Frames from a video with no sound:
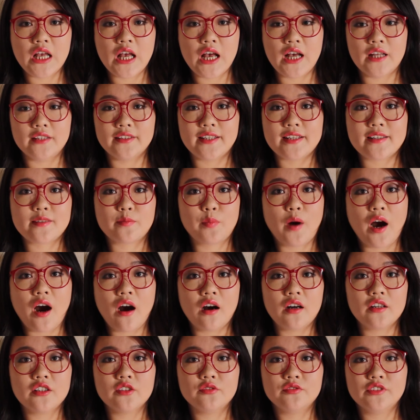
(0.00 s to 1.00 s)
and that's
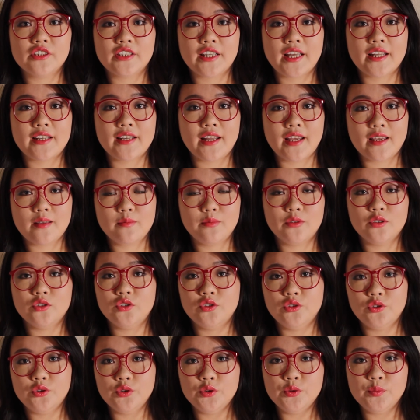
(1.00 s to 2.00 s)
part of the Kanebo
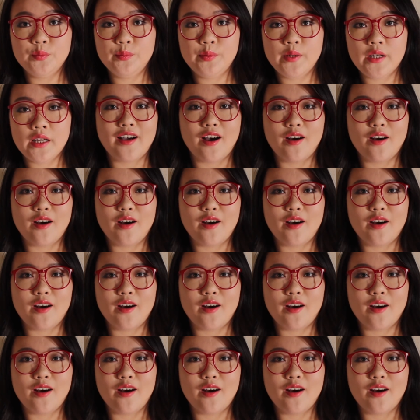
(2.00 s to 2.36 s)
group.